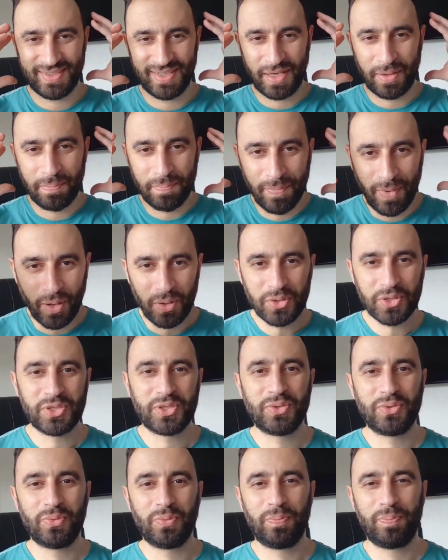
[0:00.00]

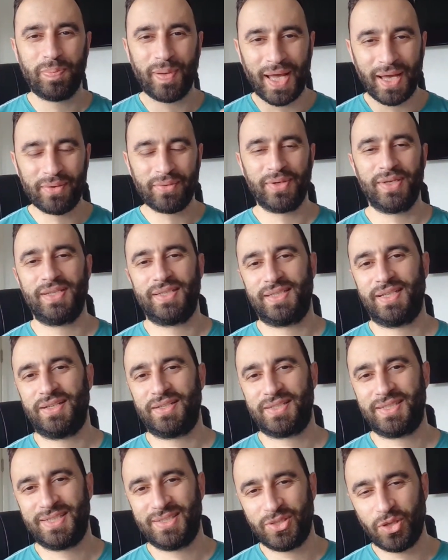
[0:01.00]
emotional barriers that
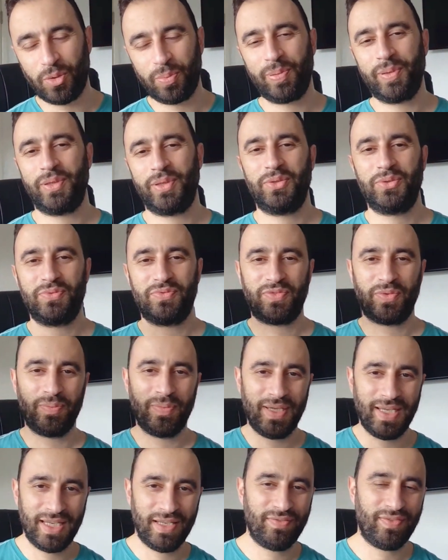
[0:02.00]
are stopping you from
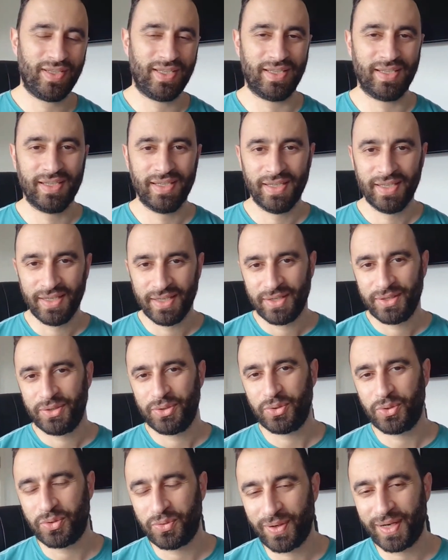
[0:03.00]
living
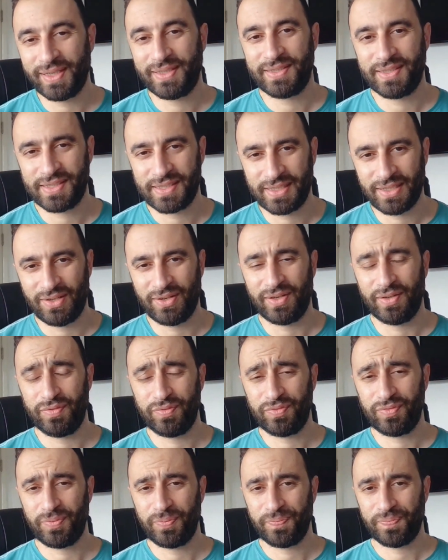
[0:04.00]
your greatest life.
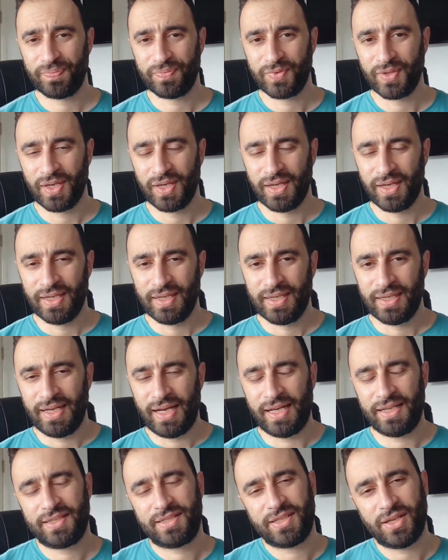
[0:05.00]

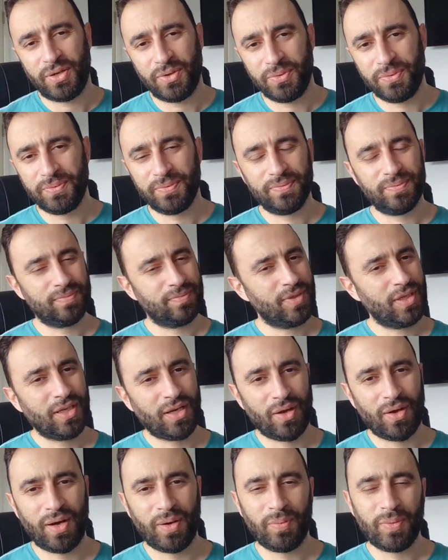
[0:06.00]
And so, you
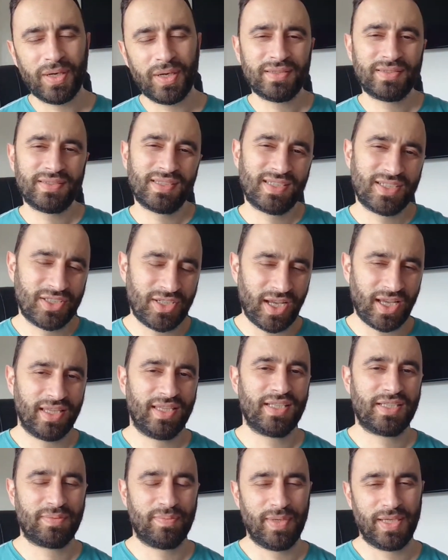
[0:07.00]
know, I wanted to share
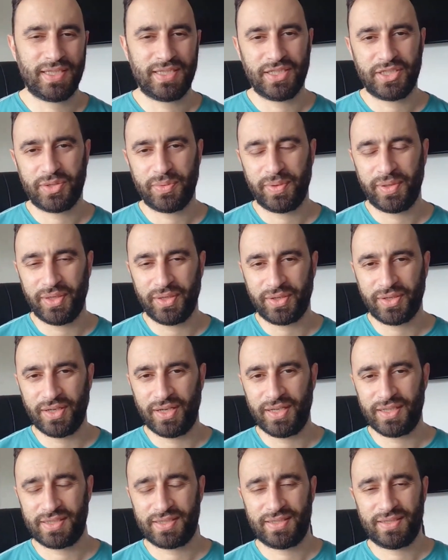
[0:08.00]
this message with you
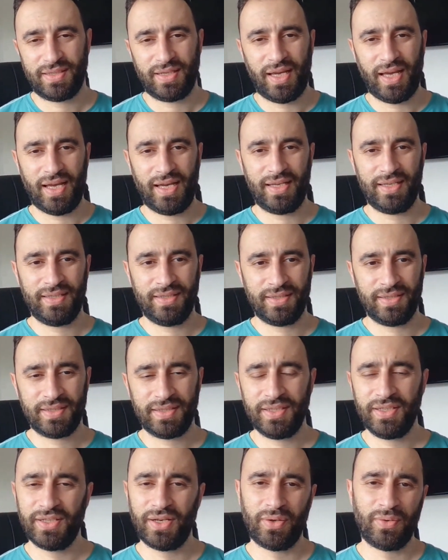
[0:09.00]
guys. And,
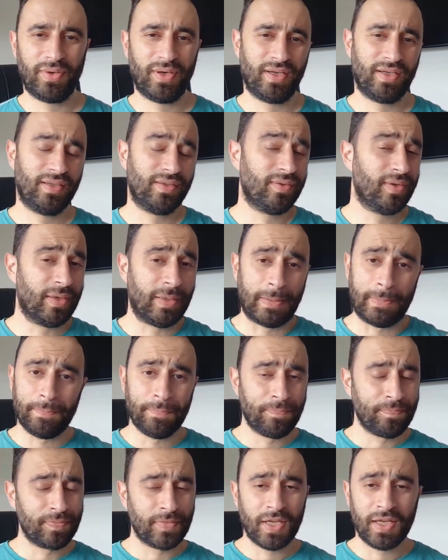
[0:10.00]
you
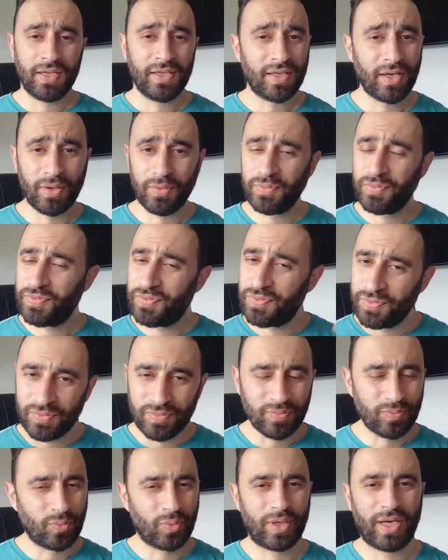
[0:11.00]
know,
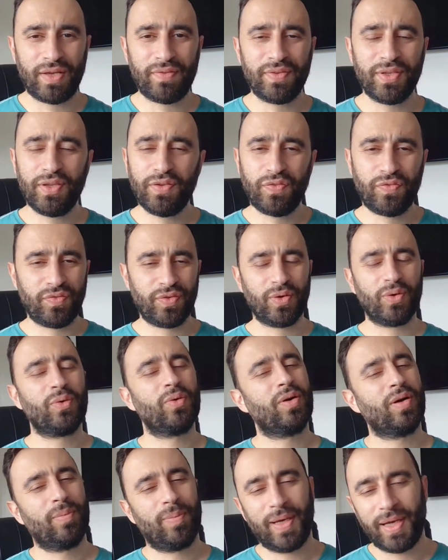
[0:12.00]
whatever you
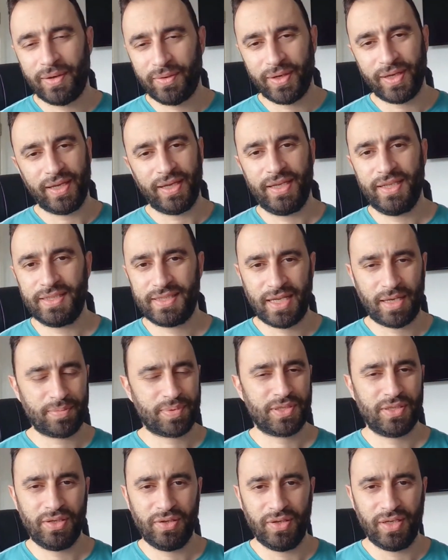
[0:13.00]
feel about it is
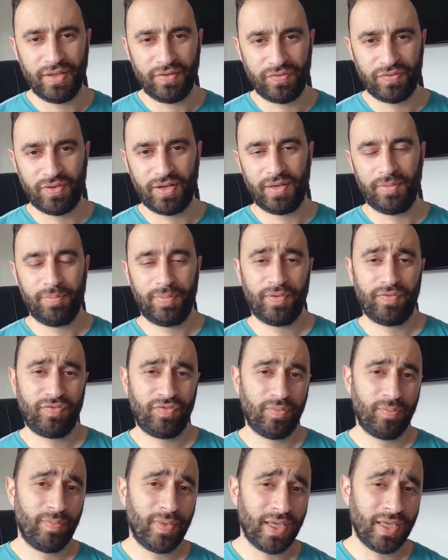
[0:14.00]
absolutely fine. But
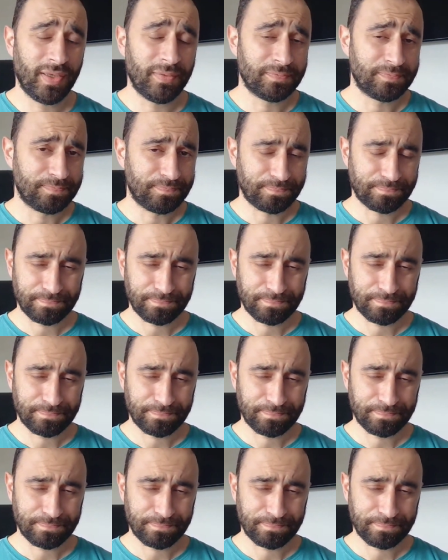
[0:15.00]
for me,